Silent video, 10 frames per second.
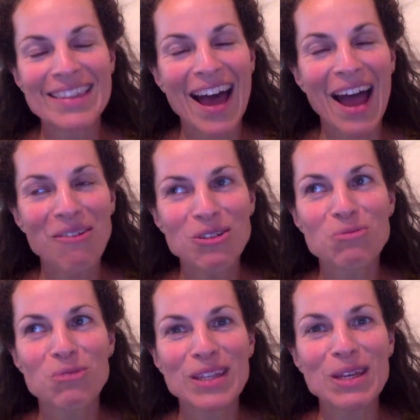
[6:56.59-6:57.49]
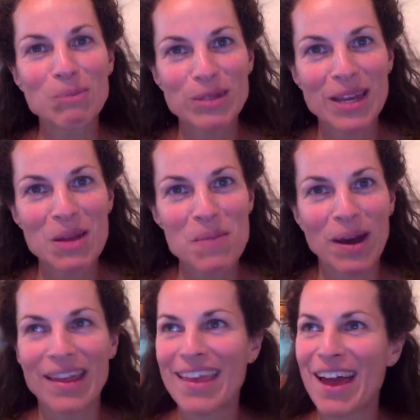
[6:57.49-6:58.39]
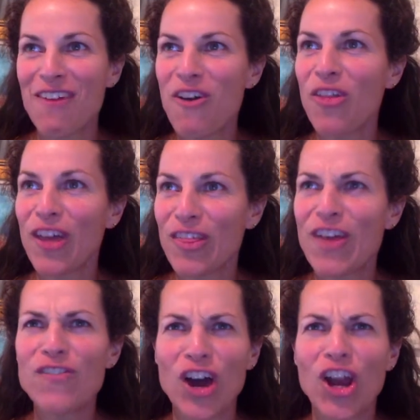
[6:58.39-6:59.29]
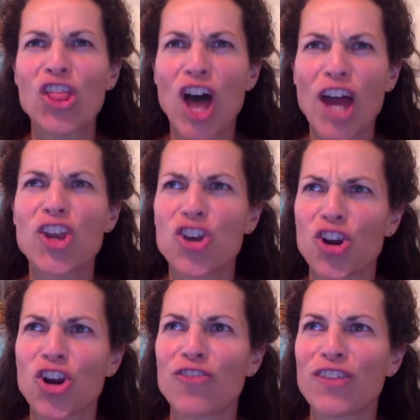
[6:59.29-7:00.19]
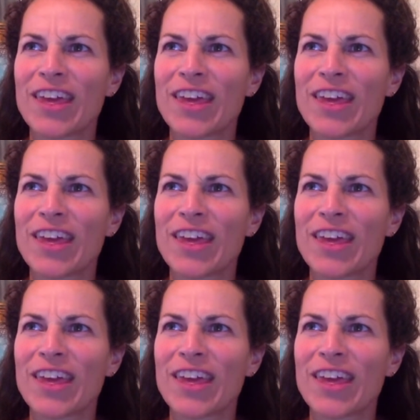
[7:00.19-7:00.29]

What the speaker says: I was really upset about it. Like, I felt like they've got a lot of nerve.